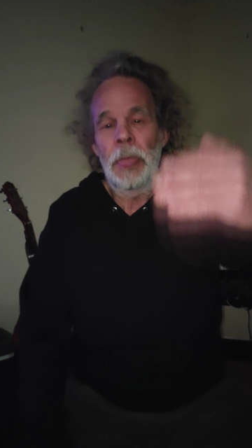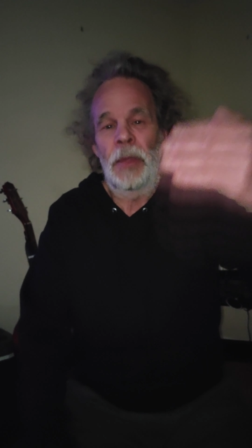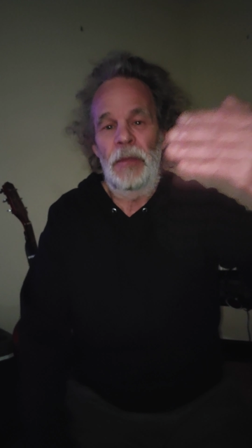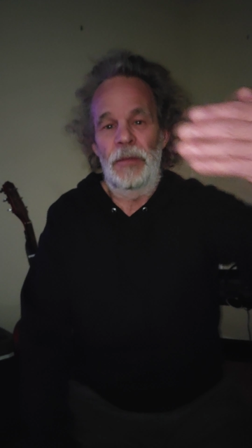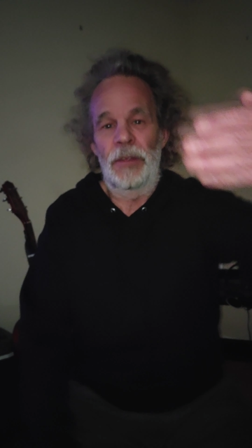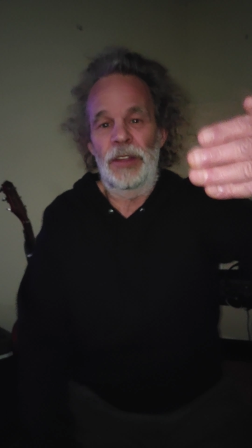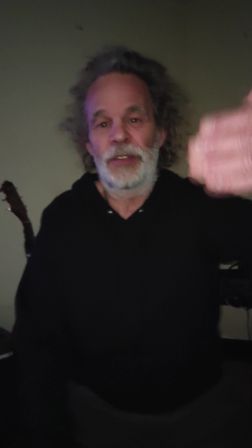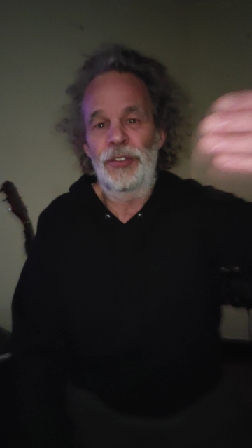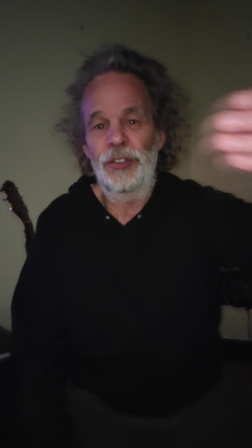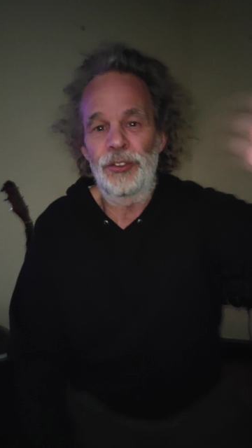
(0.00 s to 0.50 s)

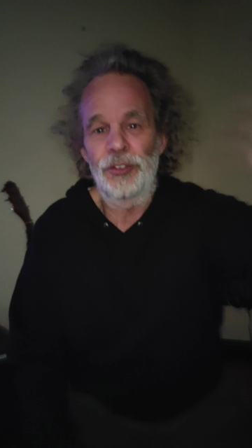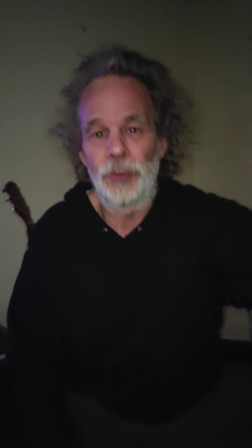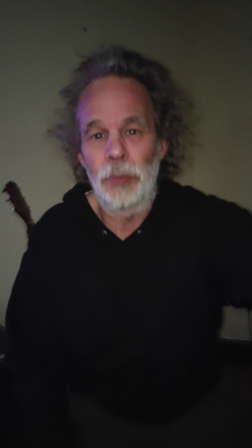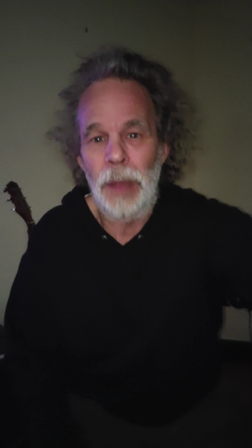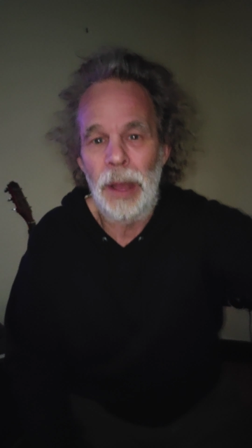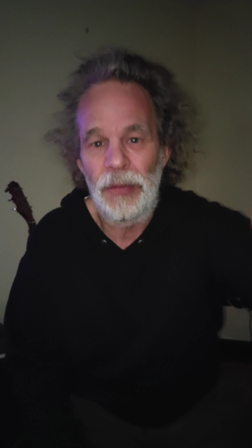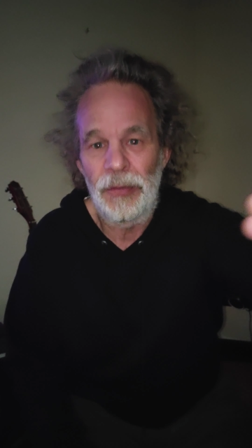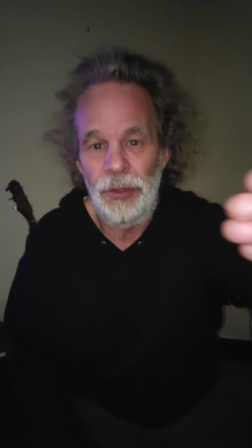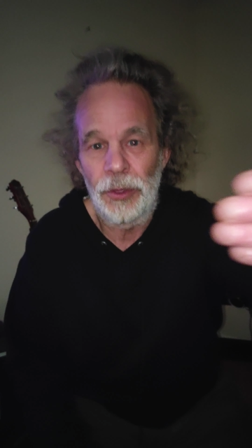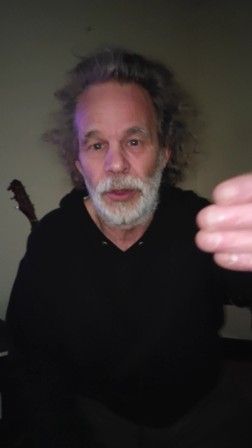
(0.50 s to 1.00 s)
this is
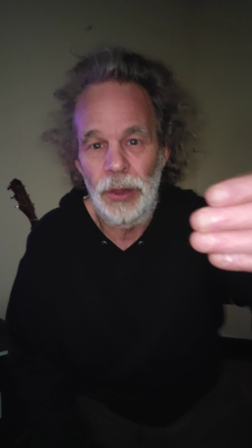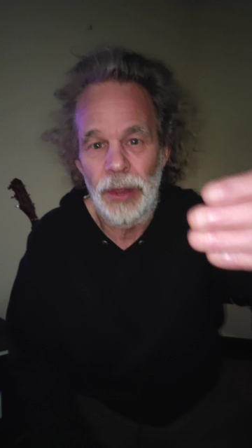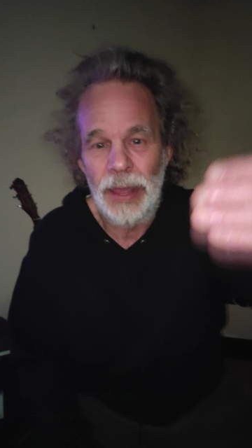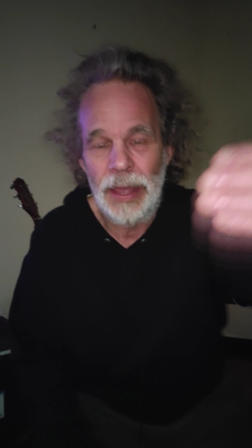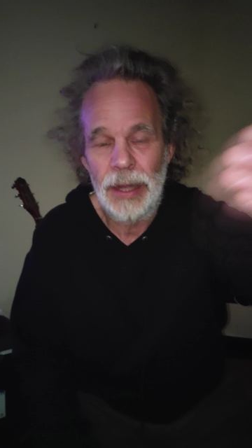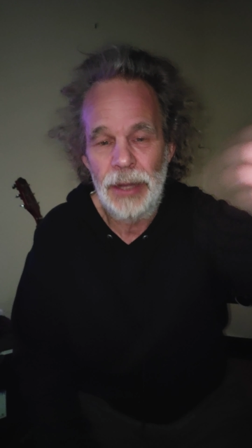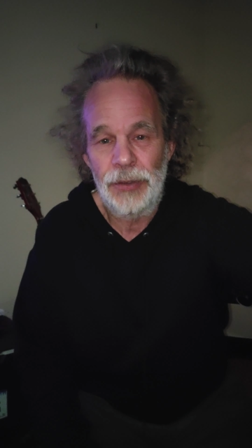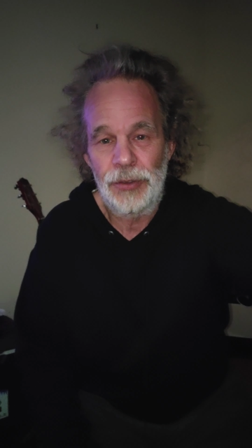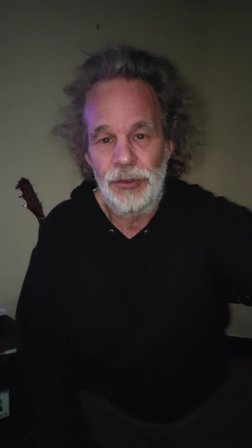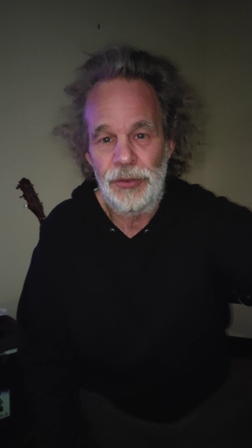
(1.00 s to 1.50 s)
about the
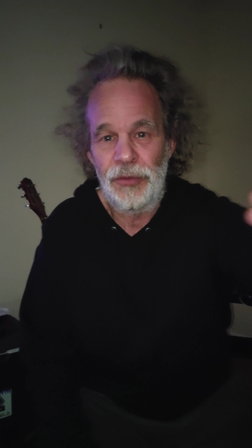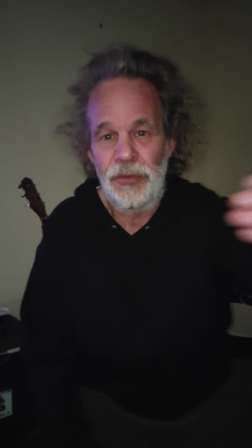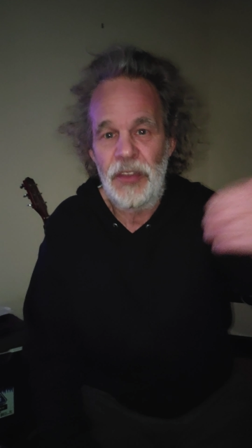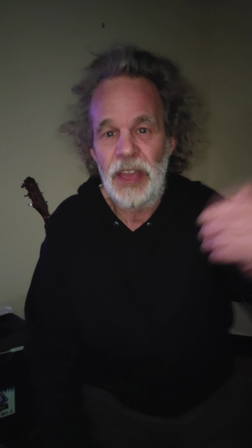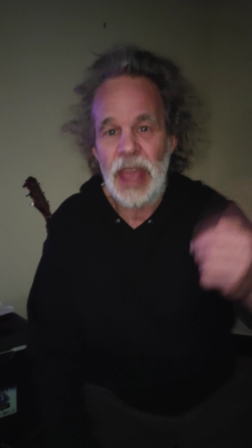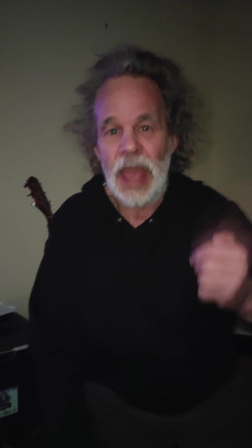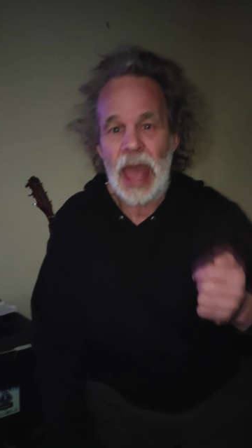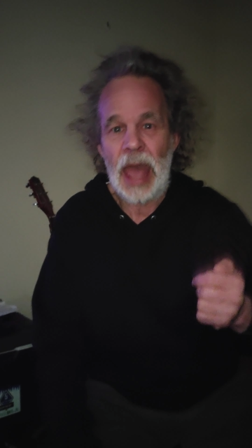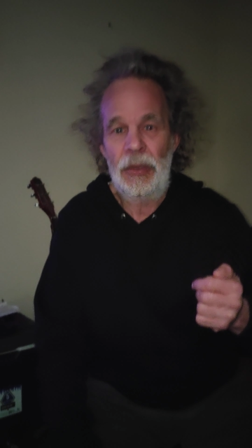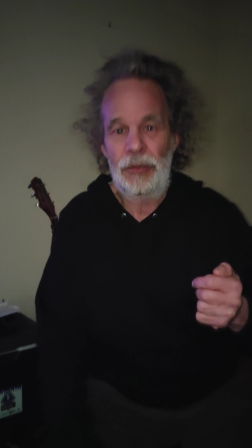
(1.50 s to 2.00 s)
latest
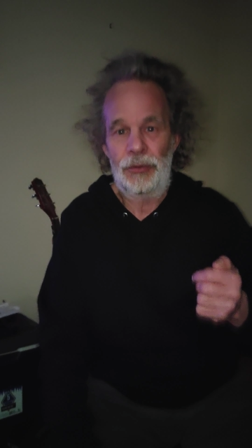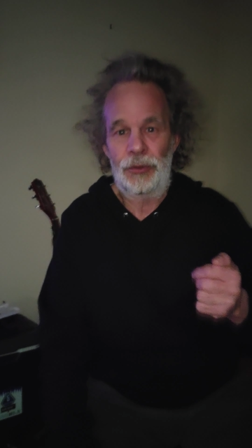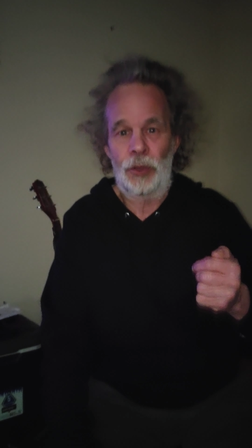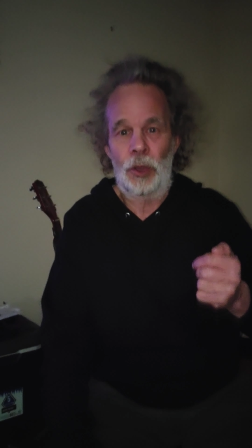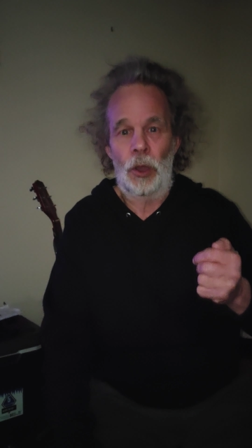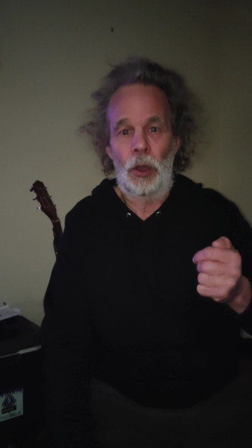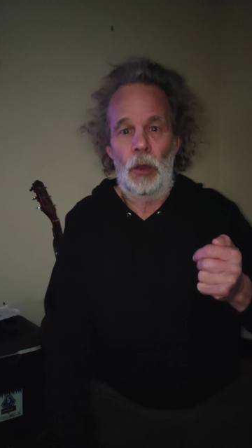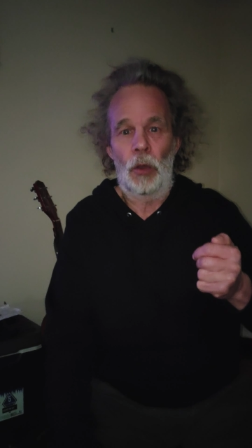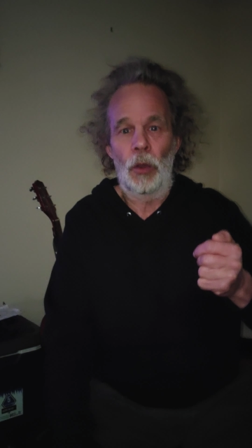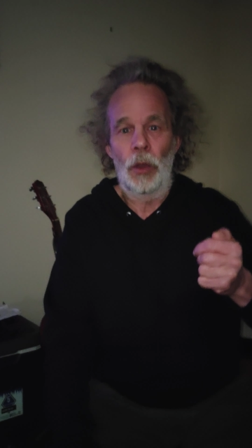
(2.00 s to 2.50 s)

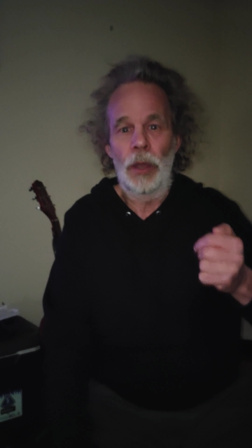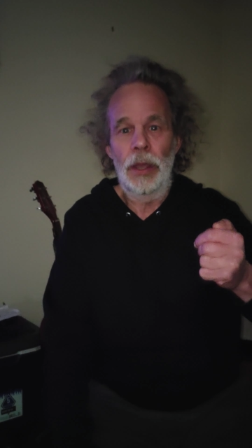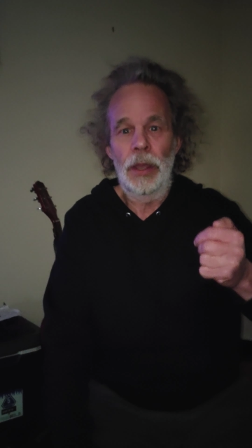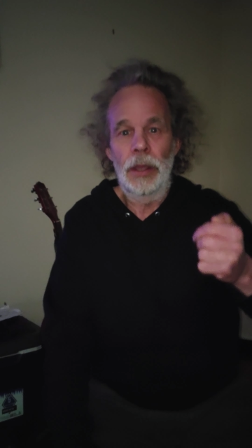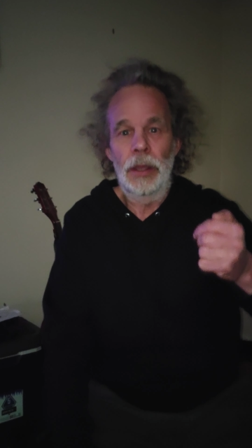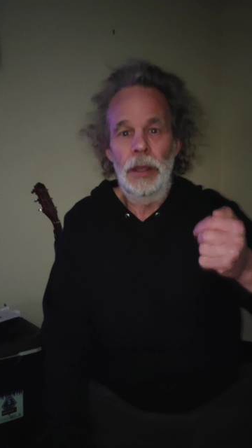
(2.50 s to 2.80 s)
fiasco